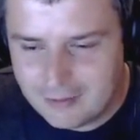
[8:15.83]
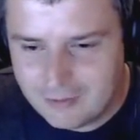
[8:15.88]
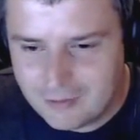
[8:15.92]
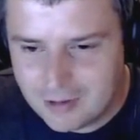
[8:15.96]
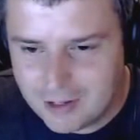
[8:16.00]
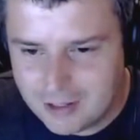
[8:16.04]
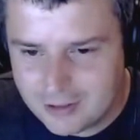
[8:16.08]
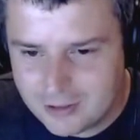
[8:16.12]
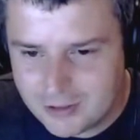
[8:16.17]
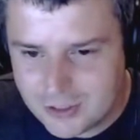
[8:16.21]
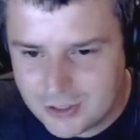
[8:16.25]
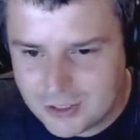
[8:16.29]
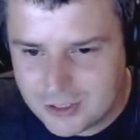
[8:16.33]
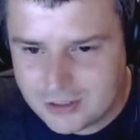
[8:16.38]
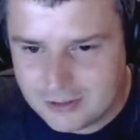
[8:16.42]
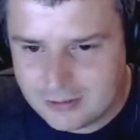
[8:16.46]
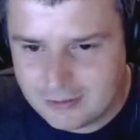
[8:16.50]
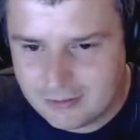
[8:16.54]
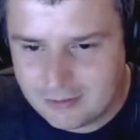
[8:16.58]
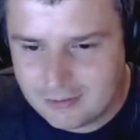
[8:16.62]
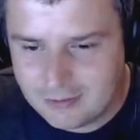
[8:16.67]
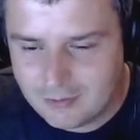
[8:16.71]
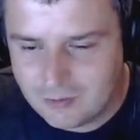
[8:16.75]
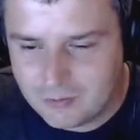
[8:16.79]
just
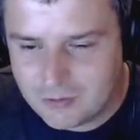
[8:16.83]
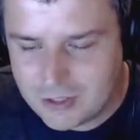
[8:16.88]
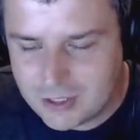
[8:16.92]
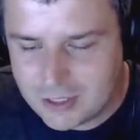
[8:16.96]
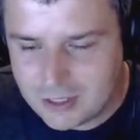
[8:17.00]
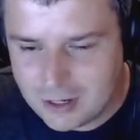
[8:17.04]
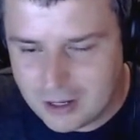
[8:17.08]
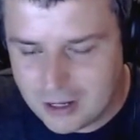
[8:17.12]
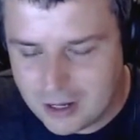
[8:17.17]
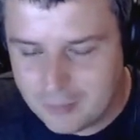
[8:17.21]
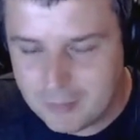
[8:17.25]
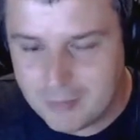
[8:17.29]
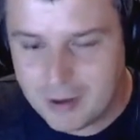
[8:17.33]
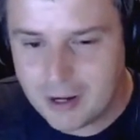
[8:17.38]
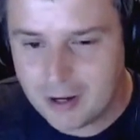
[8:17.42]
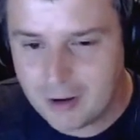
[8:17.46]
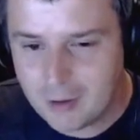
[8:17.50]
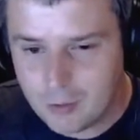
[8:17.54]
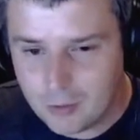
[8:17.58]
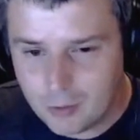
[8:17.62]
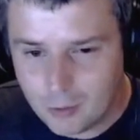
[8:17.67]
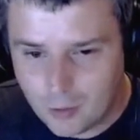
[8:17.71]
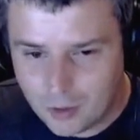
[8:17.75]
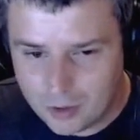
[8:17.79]
said I'm not going
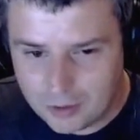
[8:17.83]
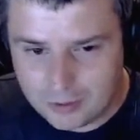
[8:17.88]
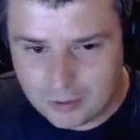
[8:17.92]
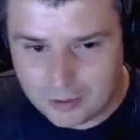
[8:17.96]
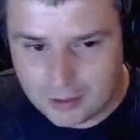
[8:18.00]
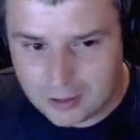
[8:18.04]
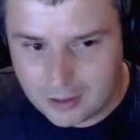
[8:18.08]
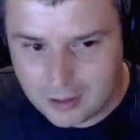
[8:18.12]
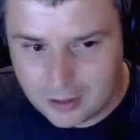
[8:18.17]
to work today.